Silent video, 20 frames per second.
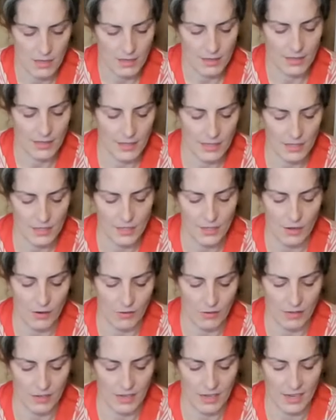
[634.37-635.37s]
It's
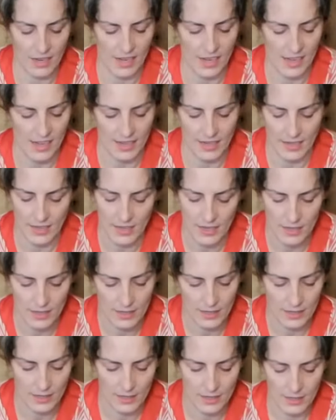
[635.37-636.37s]
okay.
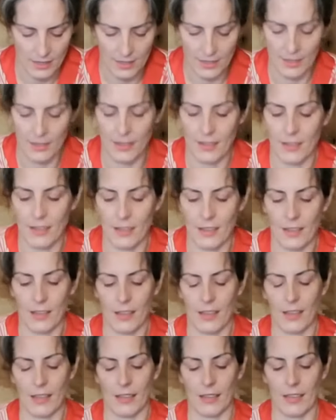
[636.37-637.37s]

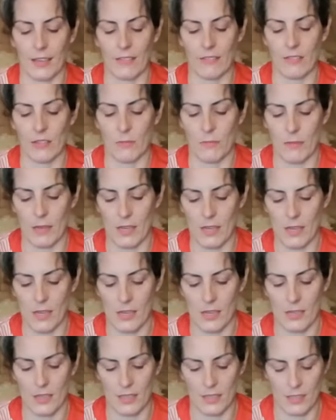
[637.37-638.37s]
It gives me
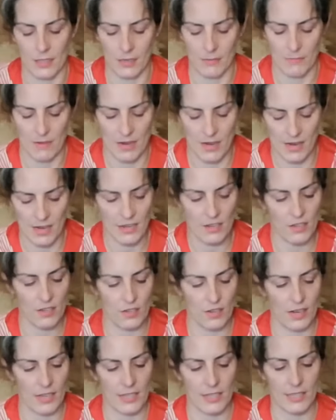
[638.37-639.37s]
some
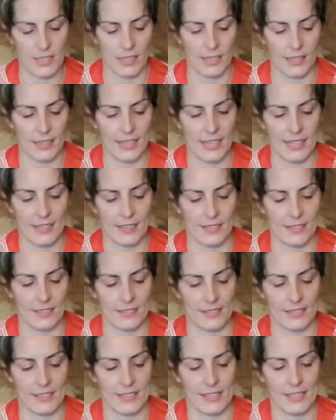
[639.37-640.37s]
interesting little
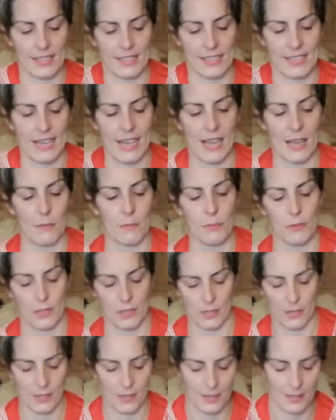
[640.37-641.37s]
dabs.
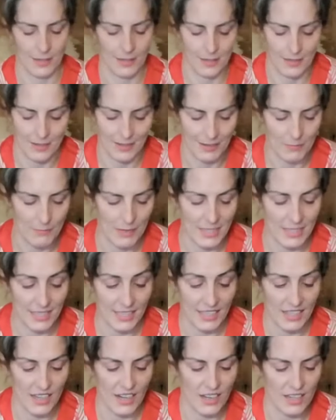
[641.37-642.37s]
Makes it
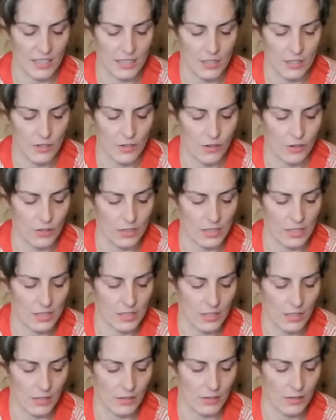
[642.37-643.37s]
a nice noise
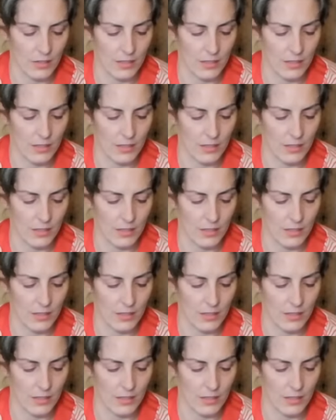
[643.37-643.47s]
though.